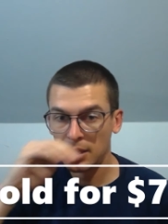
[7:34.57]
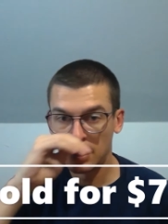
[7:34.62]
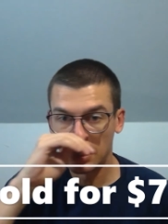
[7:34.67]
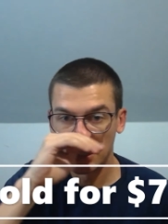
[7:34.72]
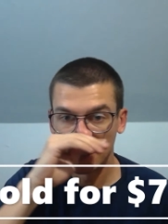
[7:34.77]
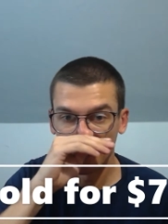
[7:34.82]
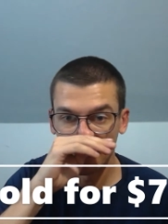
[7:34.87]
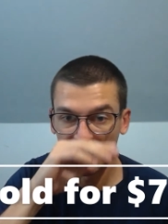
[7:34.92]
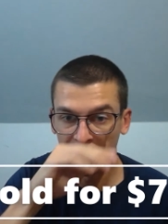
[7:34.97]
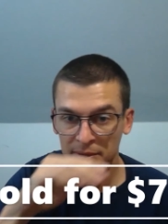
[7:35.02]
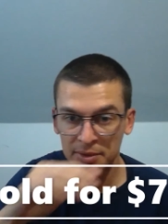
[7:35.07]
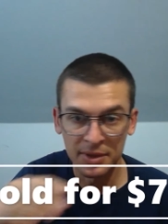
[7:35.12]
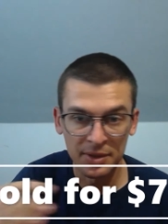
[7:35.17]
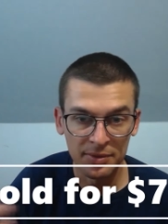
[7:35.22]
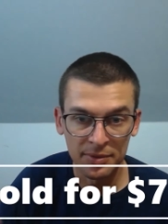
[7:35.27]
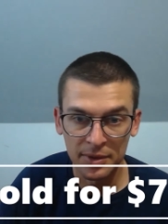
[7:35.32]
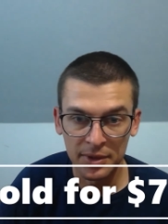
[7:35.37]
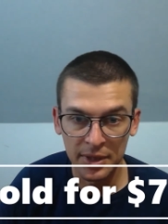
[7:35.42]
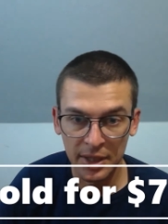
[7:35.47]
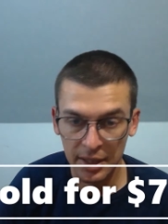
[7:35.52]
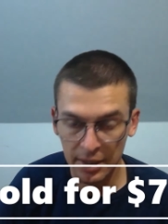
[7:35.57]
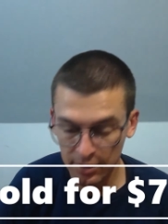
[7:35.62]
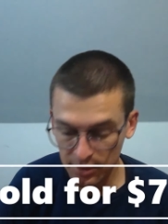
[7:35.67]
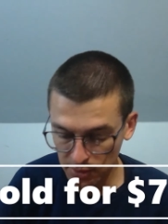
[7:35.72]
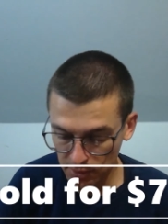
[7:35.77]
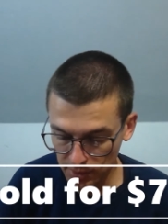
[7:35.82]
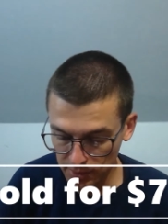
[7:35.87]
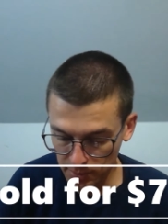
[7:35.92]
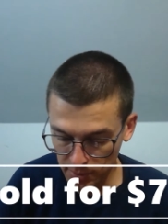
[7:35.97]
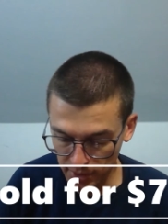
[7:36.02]
I think I was in for ten or
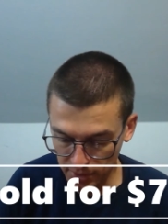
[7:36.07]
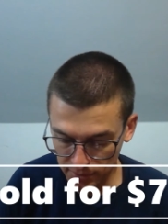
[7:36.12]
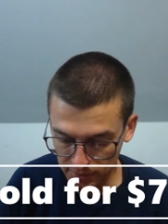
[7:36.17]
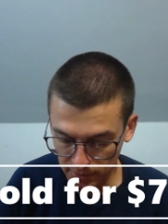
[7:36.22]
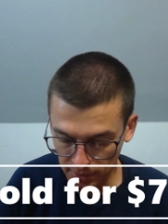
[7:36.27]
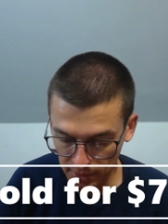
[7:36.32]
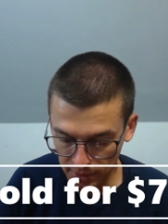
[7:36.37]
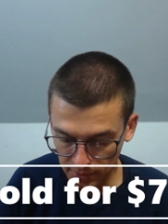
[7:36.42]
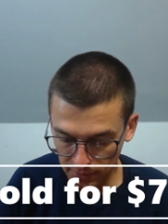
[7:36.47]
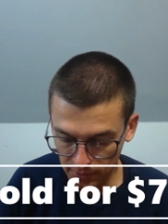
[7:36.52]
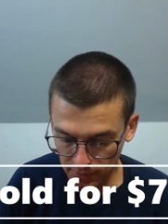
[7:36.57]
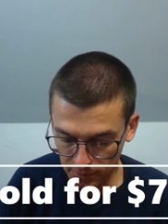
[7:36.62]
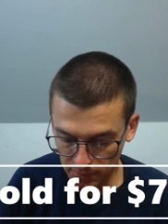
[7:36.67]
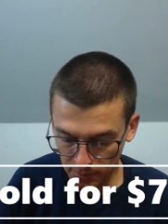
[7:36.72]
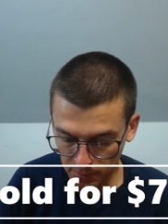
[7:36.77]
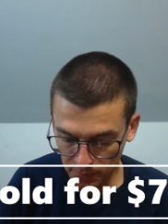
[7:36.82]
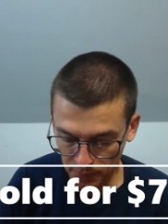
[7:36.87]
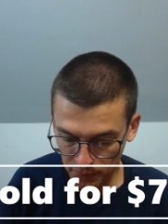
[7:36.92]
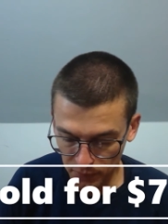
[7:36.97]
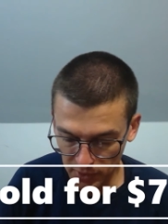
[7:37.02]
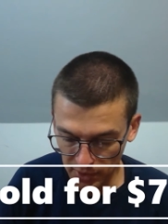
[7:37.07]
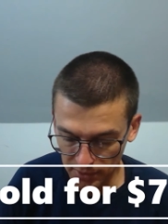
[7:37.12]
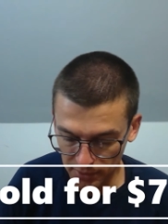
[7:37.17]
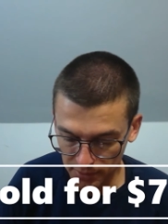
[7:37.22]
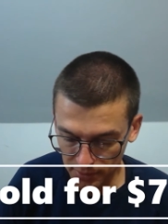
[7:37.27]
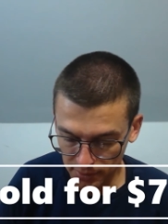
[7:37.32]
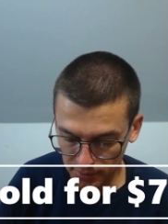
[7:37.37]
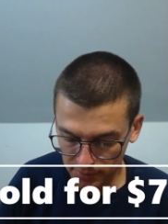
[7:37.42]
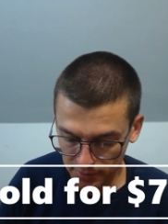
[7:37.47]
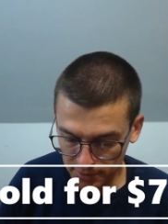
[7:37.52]
twenty bucks for all of them.
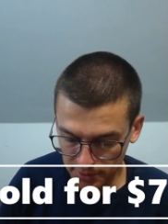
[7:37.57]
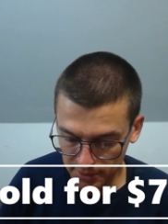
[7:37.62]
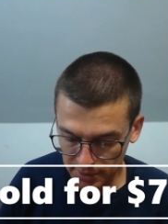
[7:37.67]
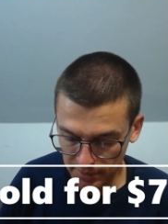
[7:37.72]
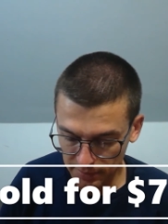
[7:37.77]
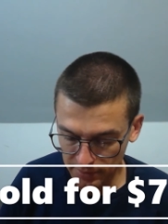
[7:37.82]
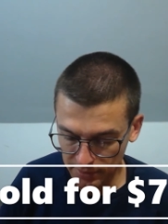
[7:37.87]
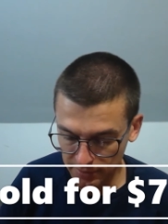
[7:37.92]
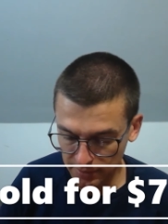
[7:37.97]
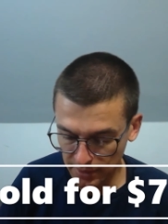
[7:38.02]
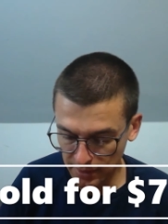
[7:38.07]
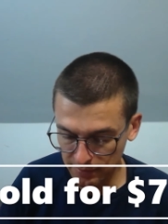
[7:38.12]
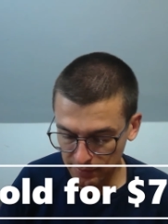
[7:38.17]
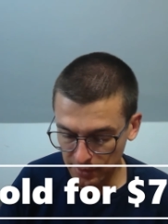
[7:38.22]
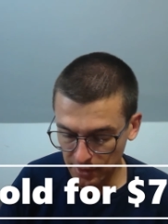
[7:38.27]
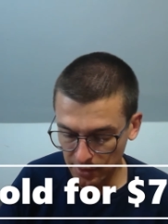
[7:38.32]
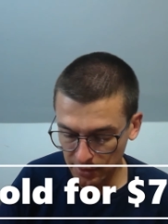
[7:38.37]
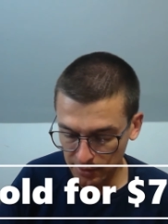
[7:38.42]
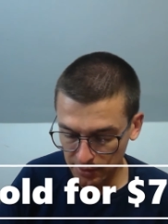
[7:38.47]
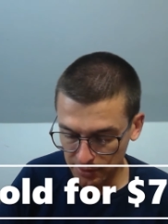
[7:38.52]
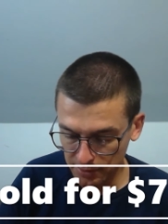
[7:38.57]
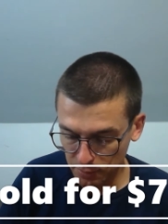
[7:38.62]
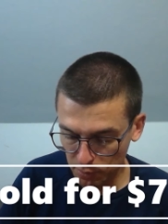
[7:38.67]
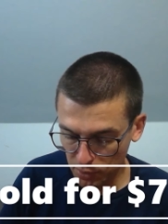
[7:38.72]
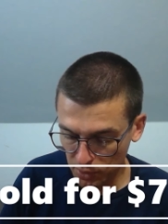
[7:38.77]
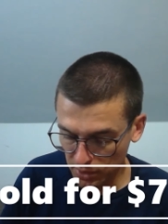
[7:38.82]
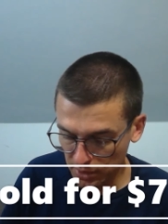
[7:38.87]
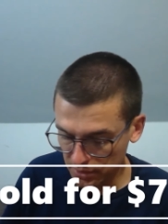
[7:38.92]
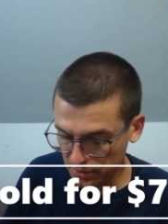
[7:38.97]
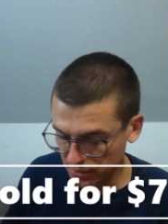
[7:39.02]
Sold for seventy-five dollars
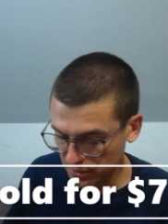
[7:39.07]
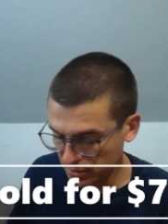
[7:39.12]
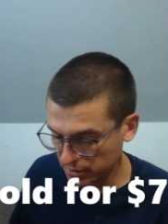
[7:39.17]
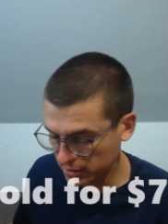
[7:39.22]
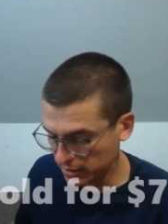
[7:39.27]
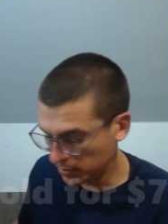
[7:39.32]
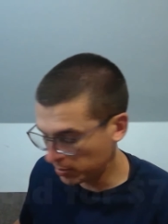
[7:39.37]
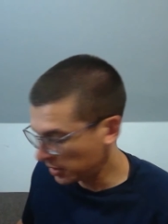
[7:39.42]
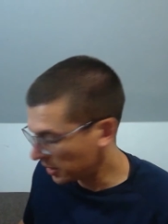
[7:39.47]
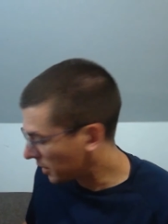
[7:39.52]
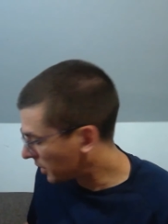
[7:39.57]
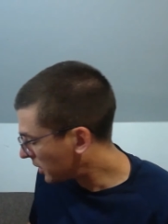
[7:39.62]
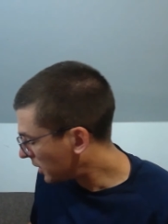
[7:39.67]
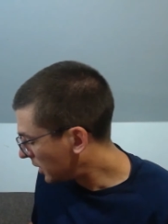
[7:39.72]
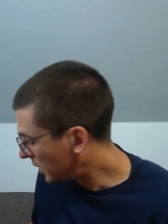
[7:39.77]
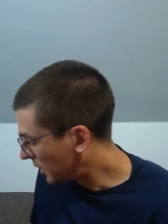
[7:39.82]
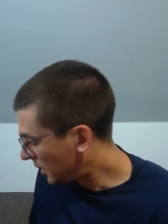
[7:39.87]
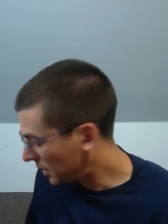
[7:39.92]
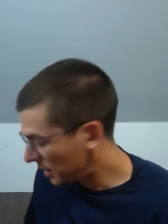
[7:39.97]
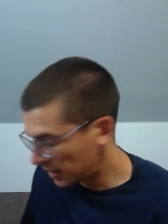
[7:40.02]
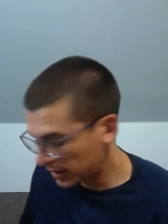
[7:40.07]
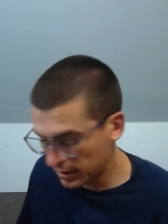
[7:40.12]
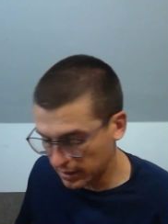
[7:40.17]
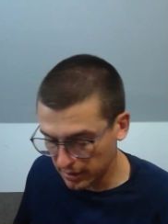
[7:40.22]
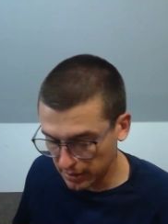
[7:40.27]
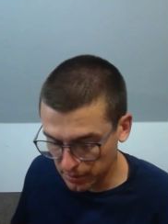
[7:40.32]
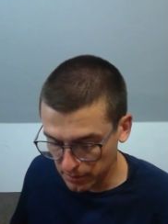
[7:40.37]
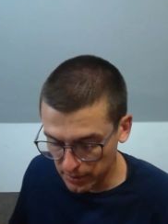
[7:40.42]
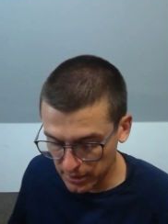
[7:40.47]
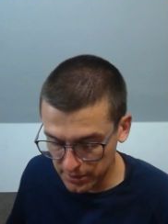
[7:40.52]
plus shipping.
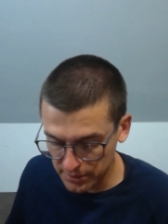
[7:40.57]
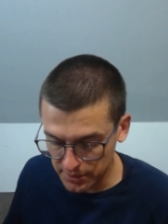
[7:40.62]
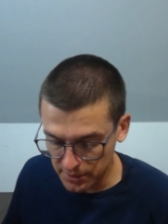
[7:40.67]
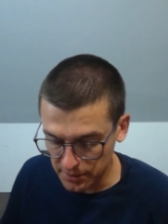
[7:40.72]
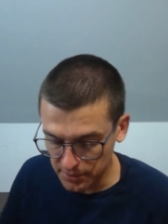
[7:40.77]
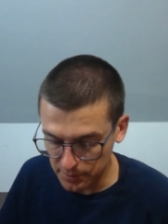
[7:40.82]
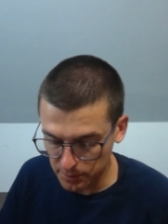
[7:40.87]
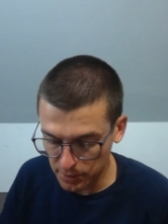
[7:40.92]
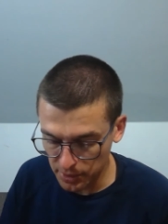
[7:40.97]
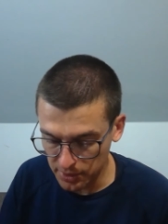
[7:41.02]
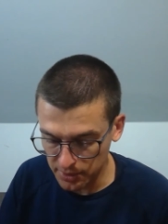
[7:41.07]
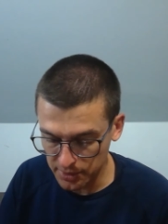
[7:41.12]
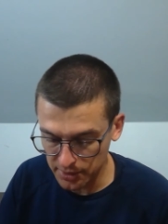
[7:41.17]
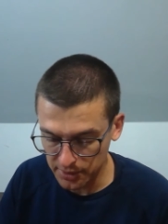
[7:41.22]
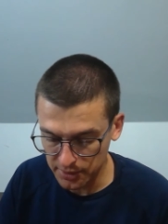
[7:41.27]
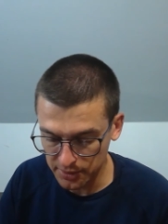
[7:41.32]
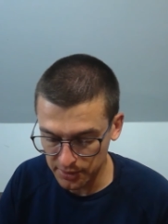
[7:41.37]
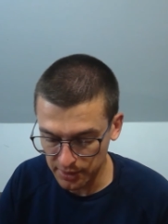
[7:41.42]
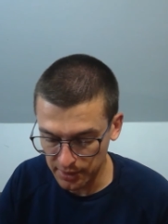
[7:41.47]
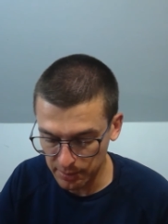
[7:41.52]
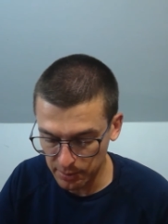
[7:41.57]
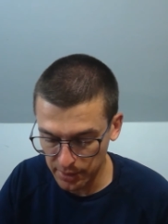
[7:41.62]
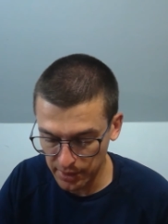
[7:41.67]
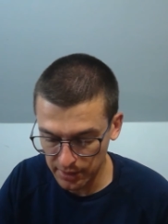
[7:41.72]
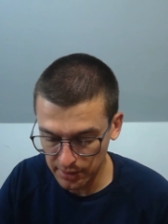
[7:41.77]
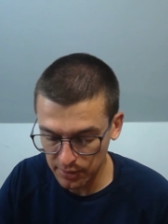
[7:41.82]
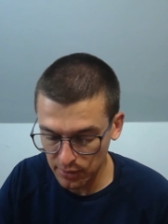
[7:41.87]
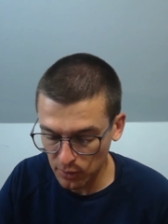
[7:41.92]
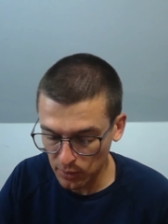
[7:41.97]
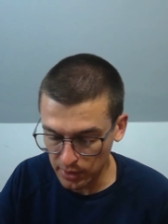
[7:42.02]
Another West Coast purchase, so they
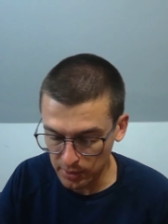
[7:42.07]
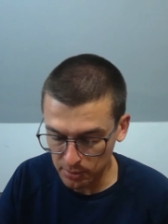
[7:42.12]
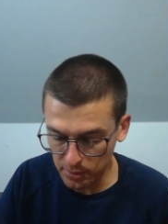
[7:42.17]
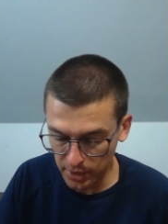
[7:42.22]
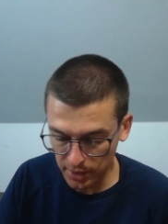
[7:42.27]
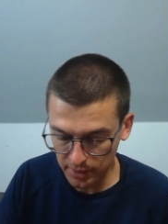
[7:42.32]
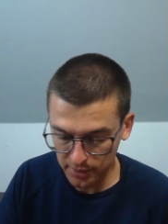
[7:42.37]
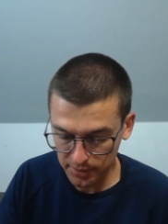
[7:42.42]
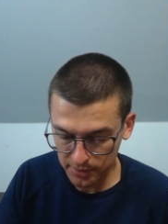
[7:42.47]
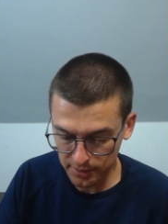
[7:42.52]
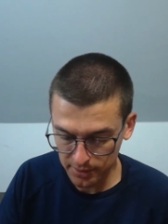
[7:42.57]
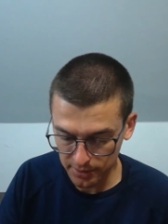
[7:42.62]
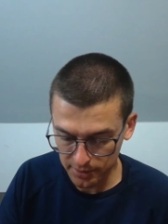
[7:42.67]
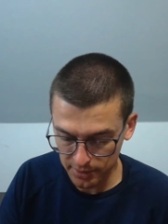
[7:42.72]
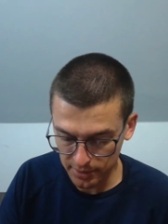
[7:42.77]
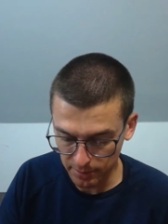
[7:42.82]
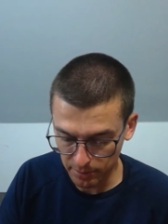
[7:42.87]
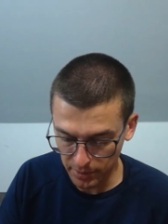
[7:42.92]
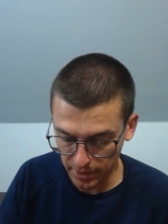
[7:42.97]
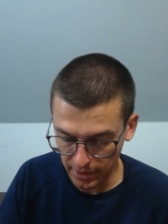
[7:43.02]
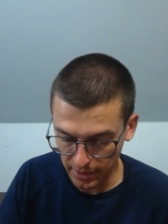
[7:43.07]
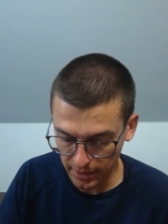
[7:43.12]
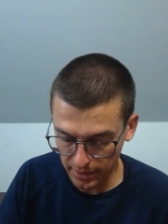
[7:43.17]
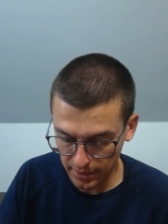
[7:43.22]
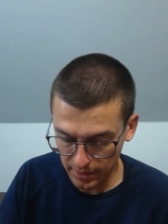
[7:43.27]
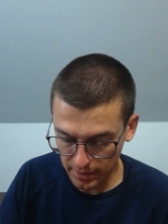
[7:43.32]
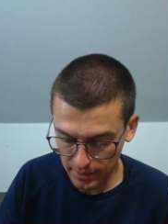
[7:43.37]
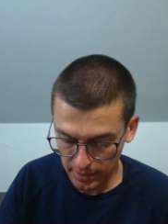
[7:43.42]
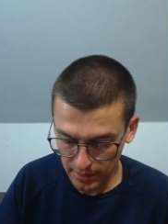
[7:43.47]
paid twenty bucks to ship that.